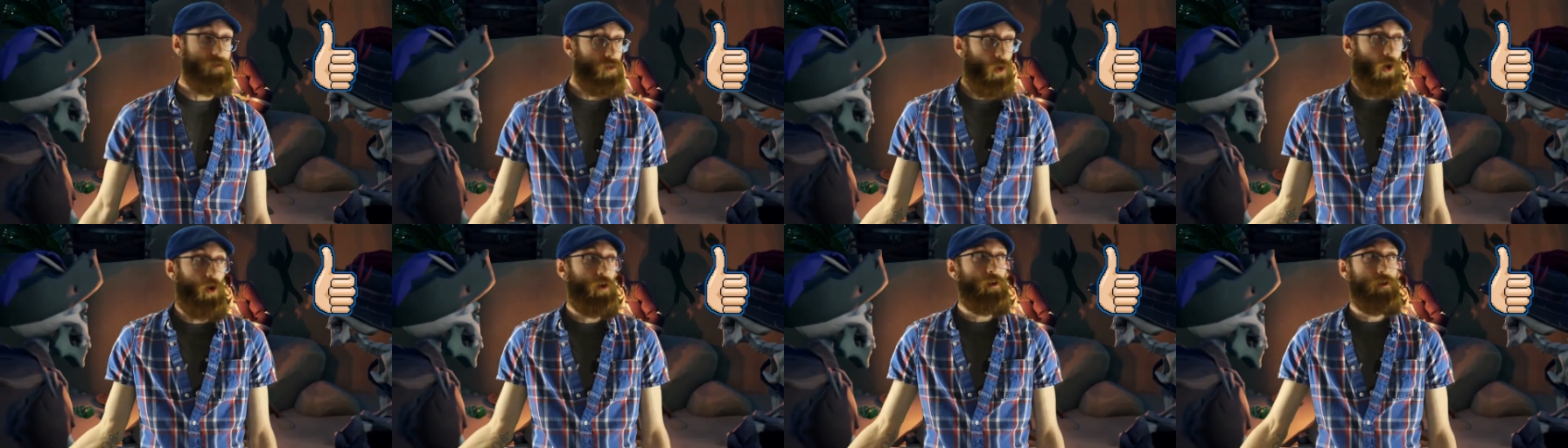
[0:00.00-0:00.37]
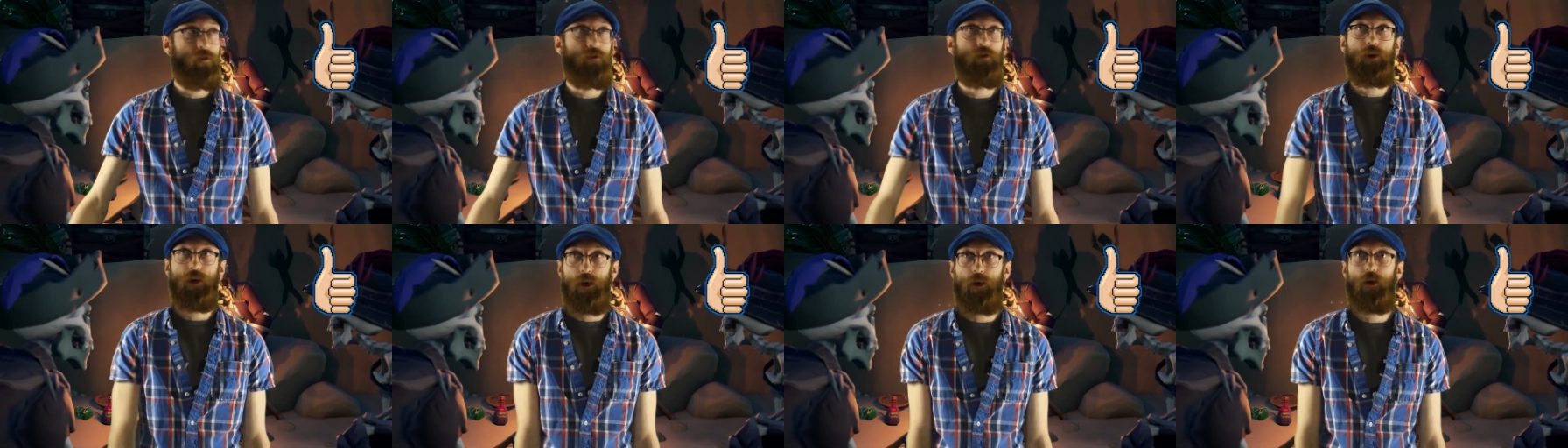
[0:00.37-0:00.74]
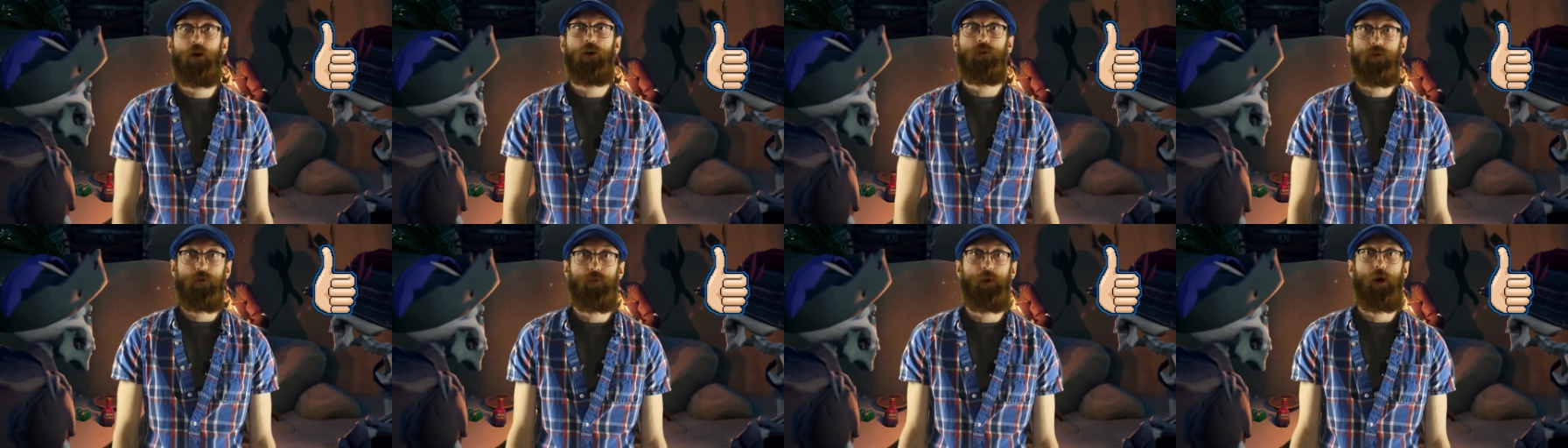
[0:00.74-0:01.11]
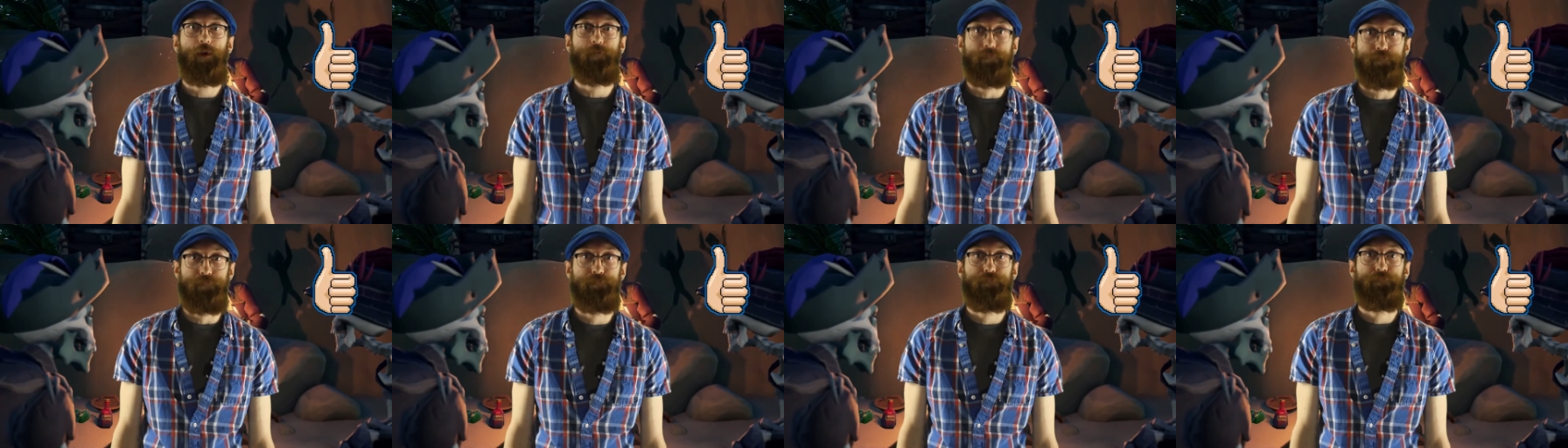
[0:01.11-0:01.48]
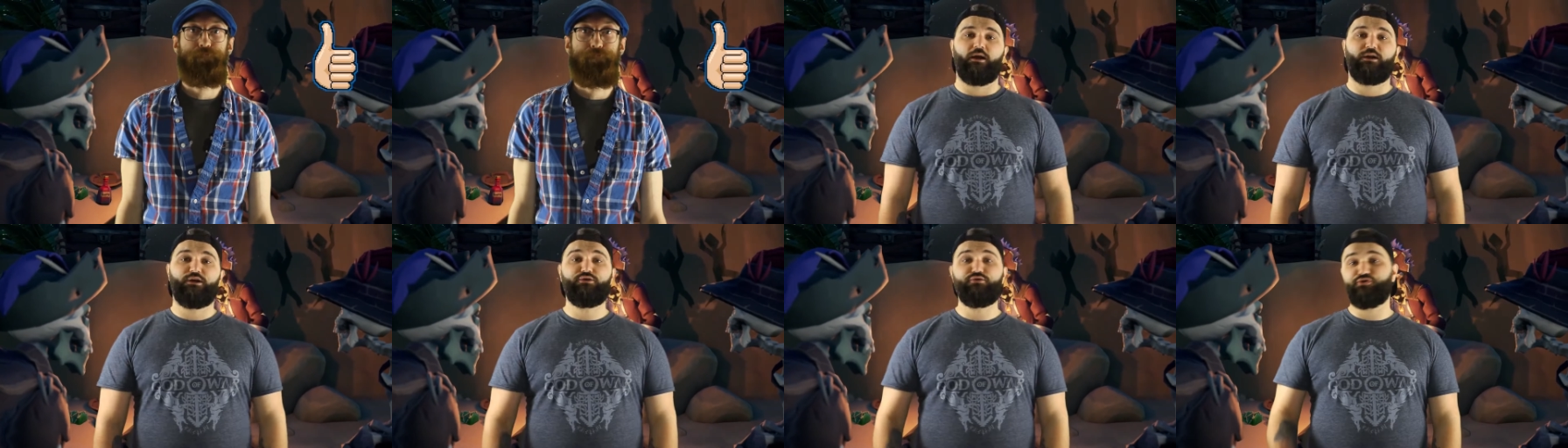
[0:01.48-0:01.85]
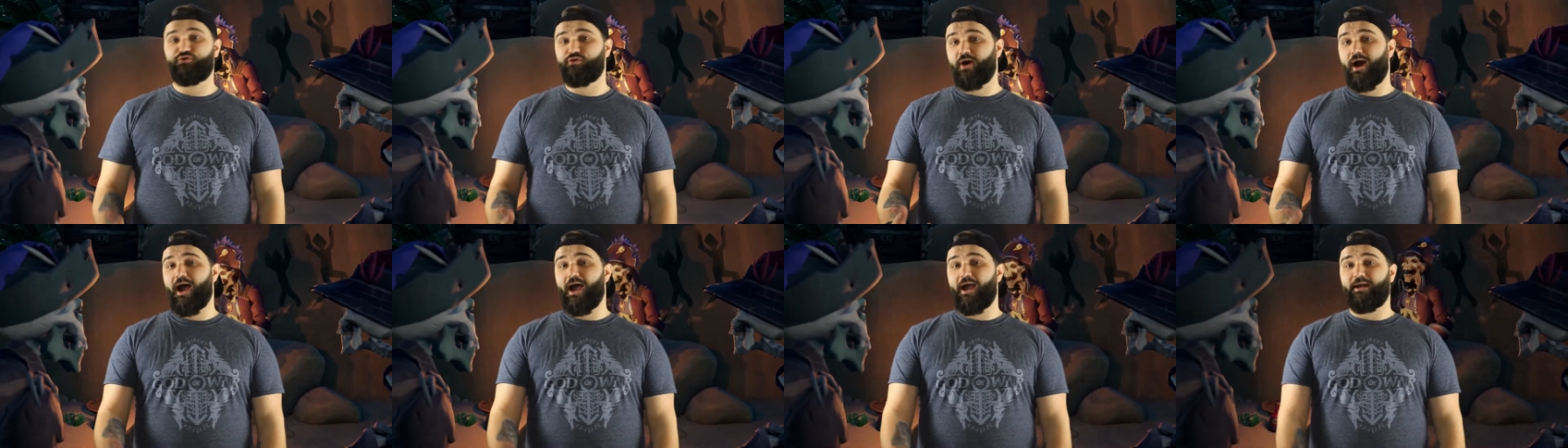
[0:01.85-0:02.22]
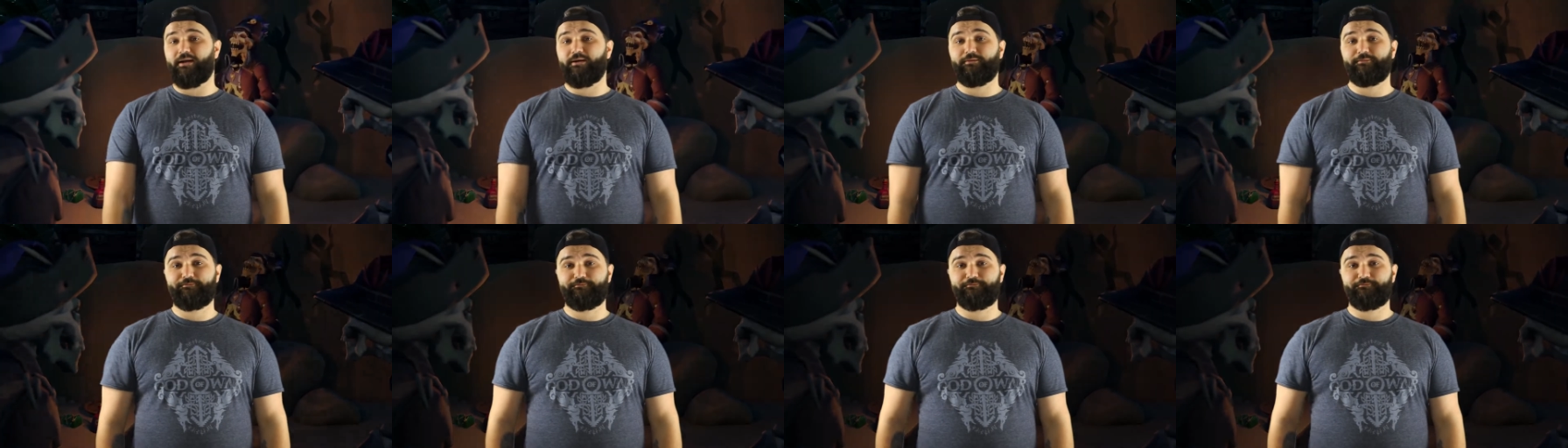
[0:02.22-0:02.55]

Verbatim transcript: honestly an awesome game. You tried.